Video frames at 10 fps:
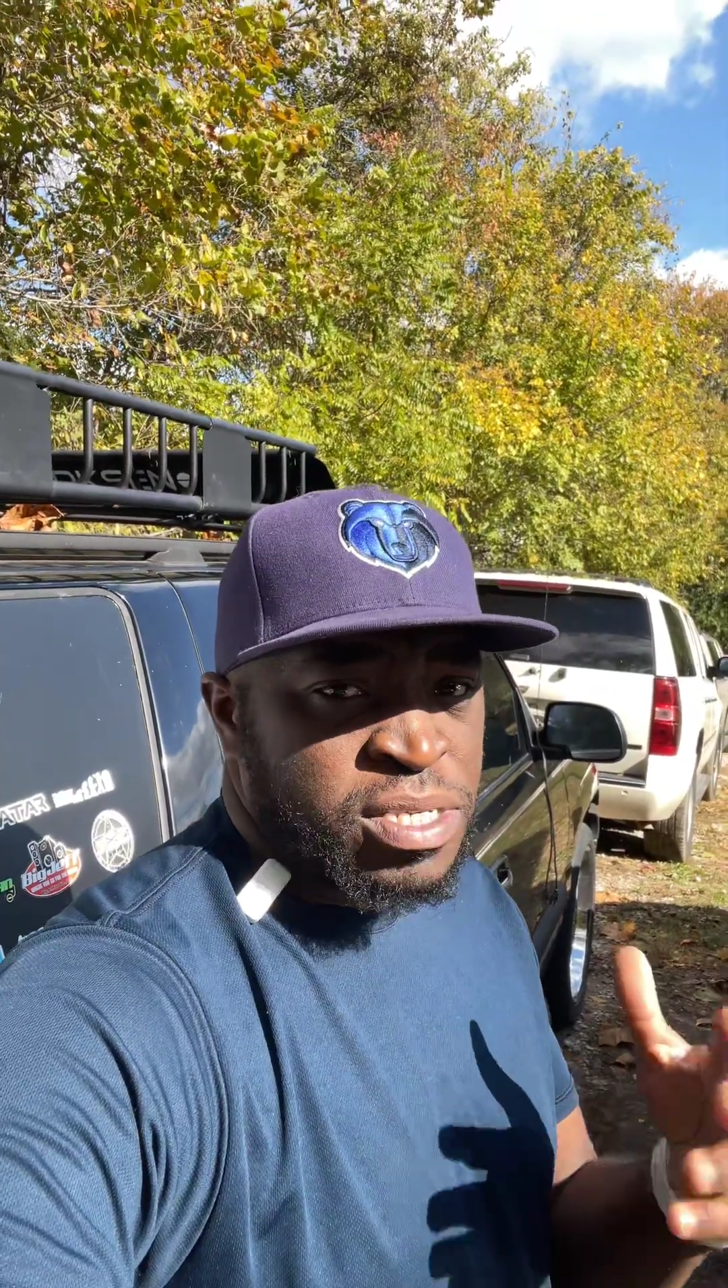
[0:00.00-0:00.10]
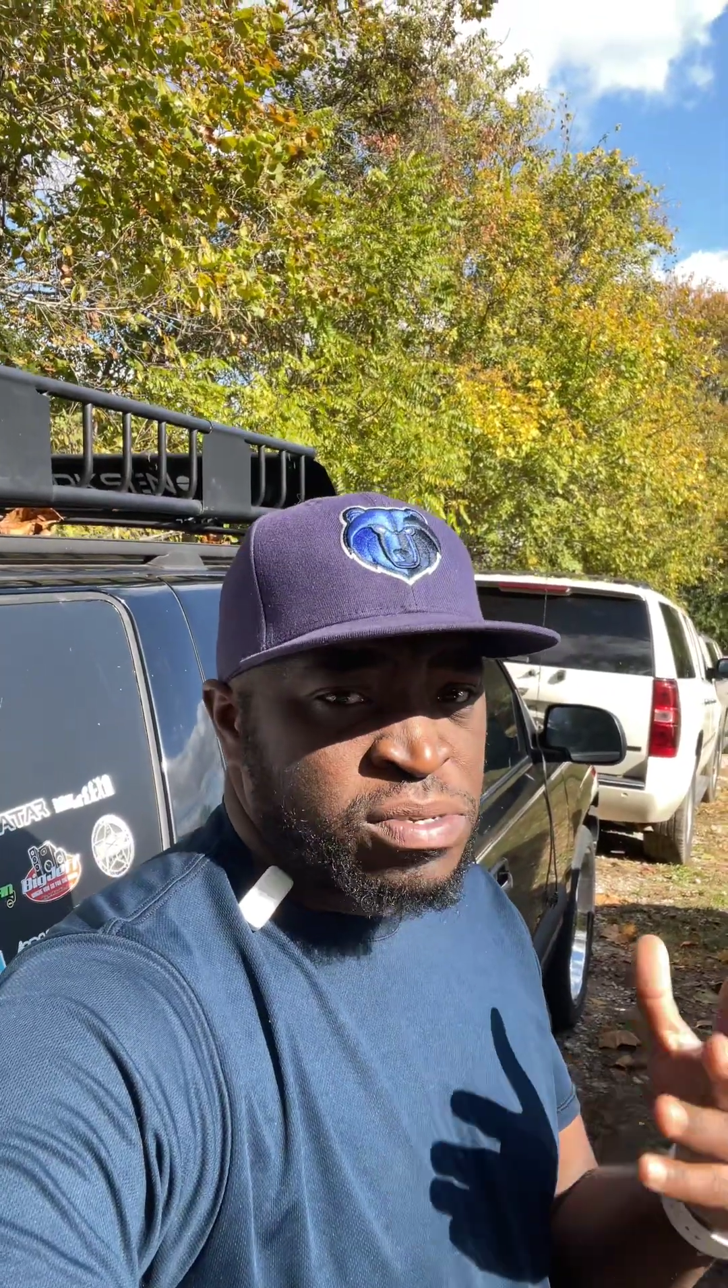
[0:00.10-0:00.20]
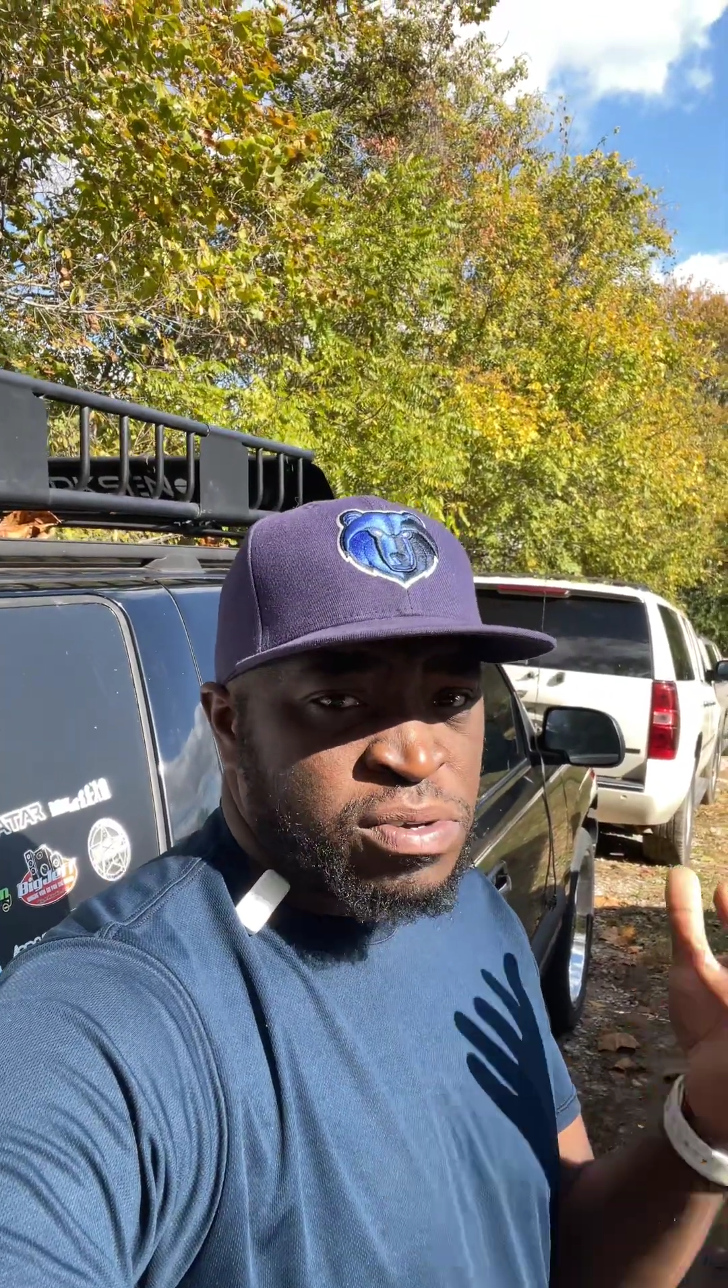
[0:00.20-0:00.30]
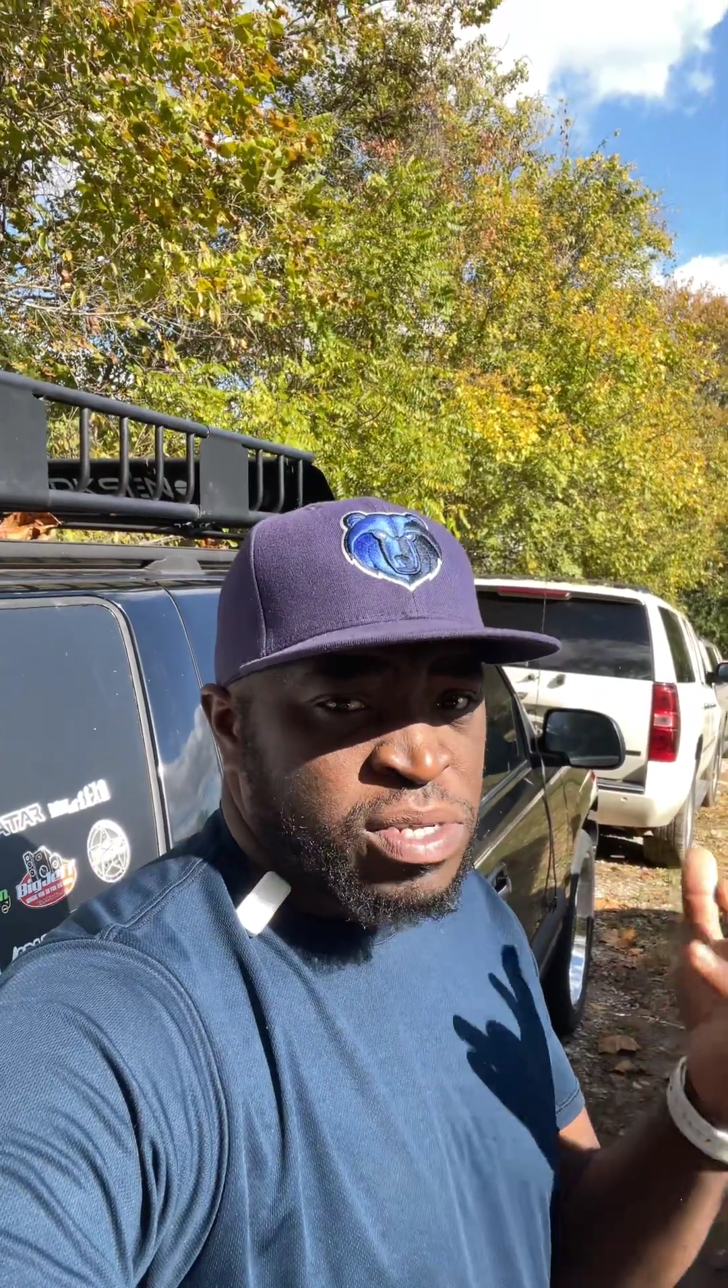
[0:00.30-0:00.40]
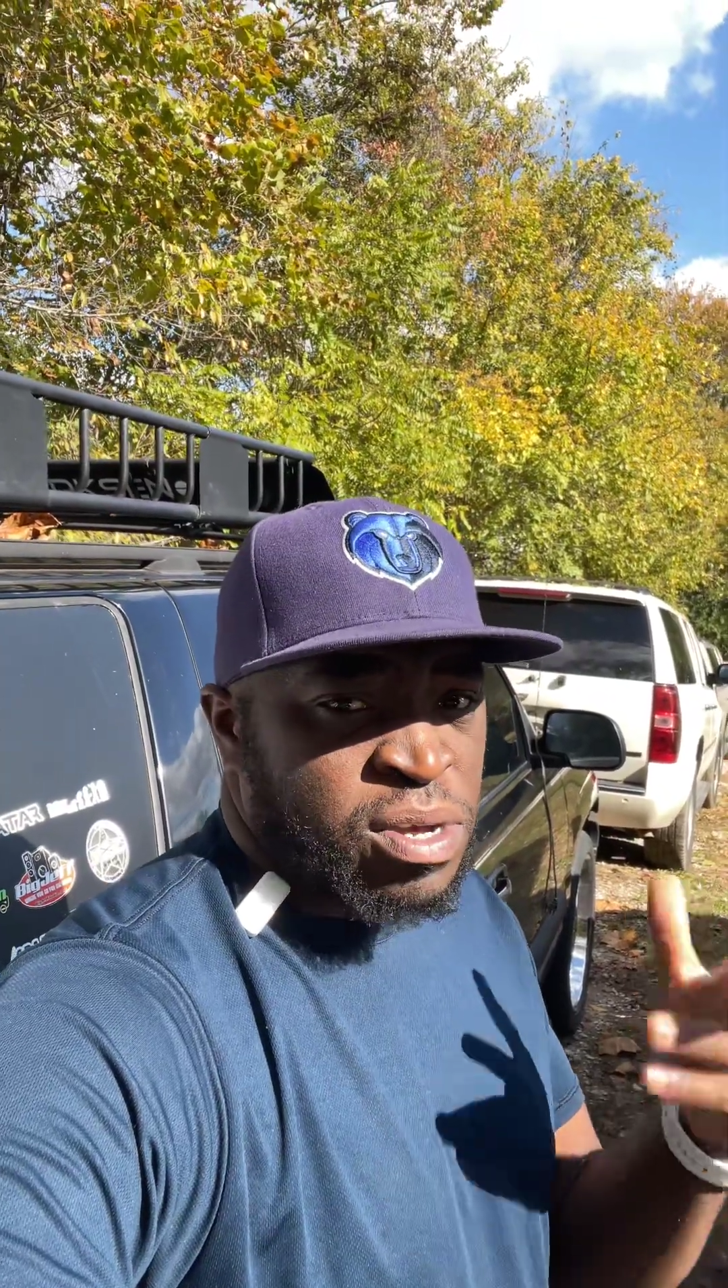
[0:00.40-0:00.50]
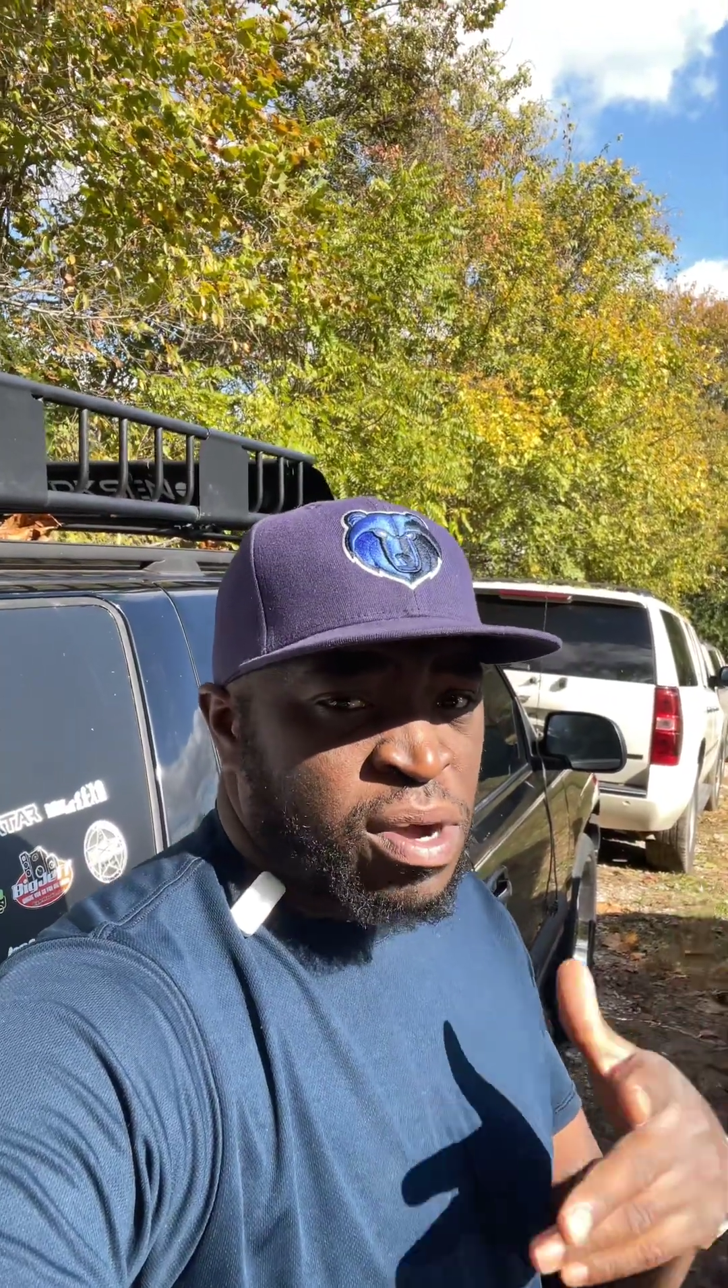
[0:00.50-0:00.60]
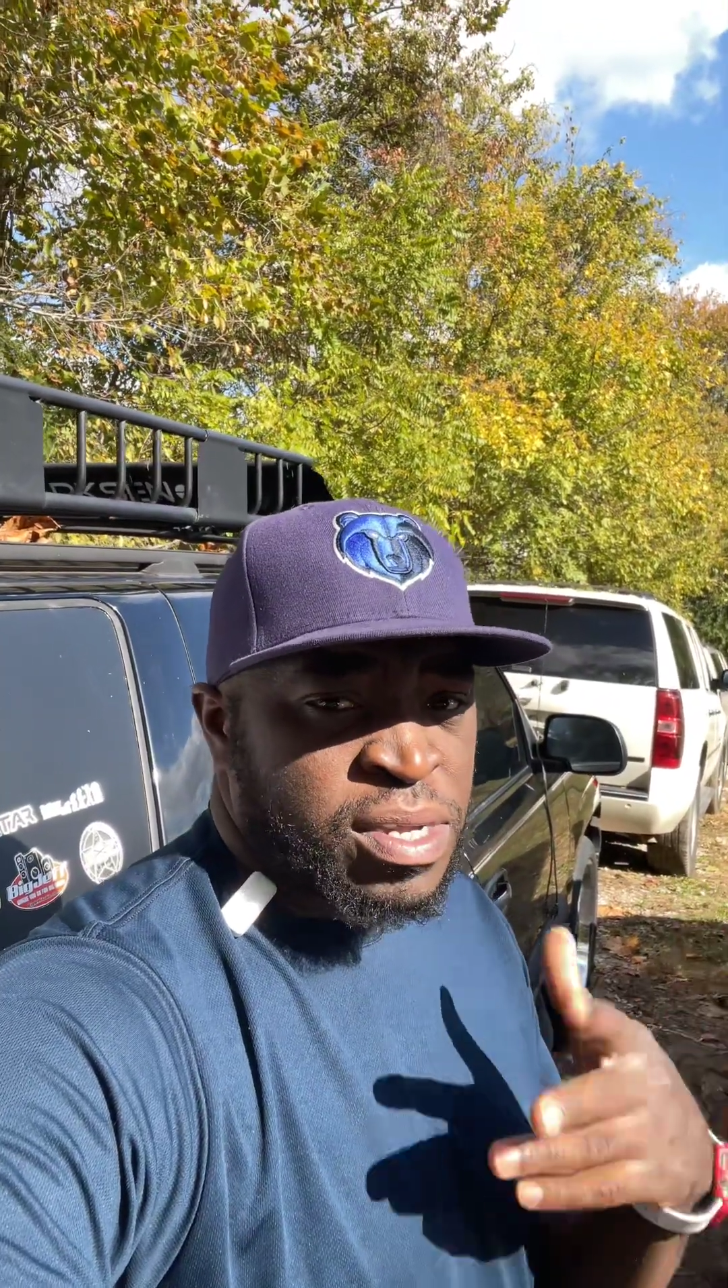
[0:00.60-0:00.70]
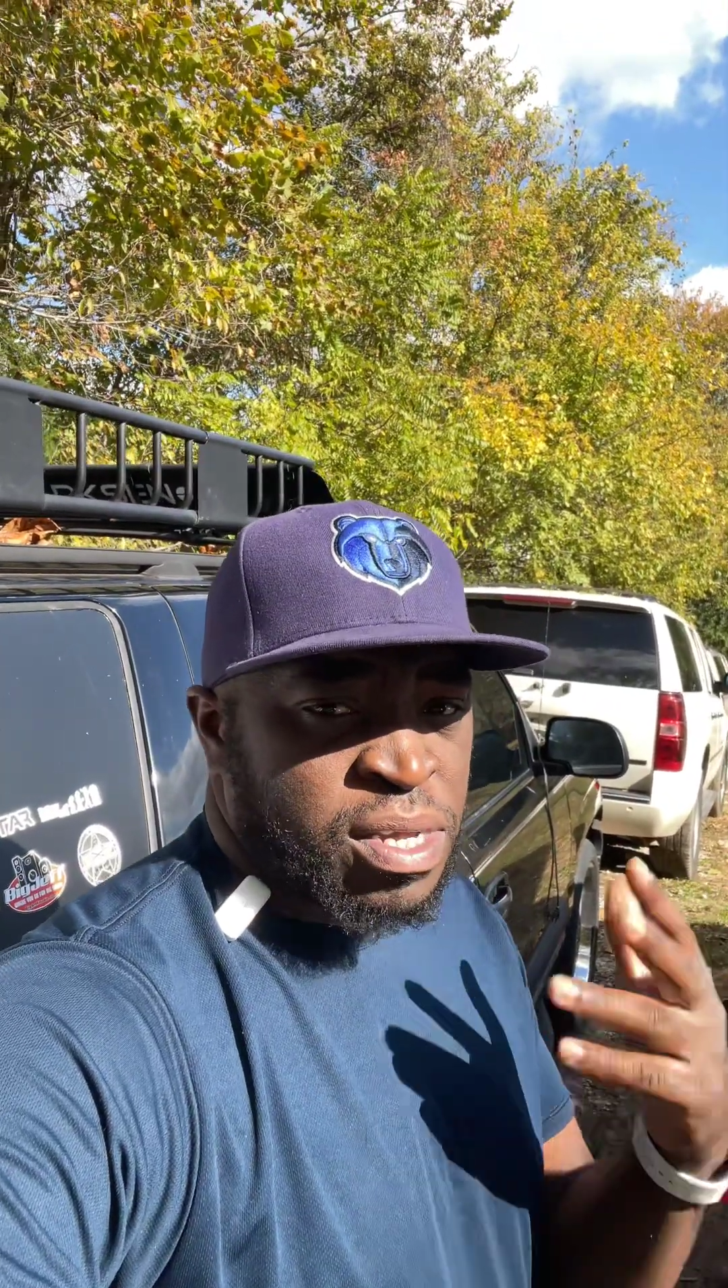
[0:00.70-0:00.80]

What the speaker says: it's hard to